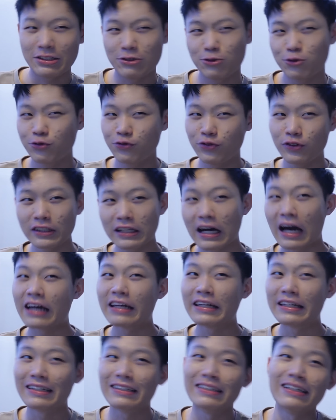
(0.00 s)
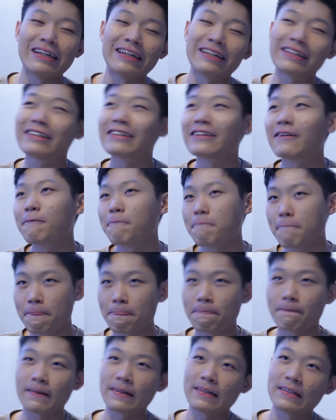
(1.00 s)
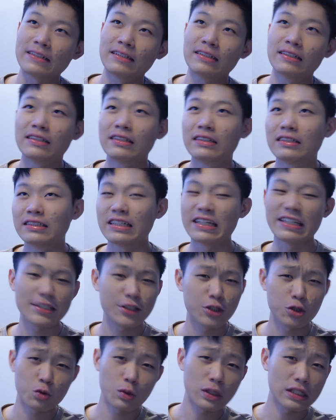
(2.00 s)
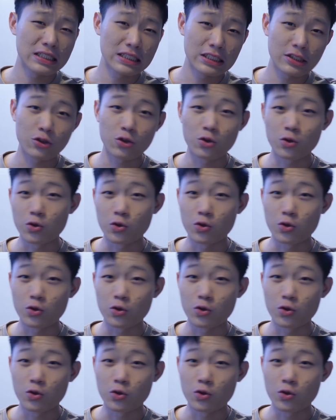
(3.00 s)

you feel kinda like there's no one to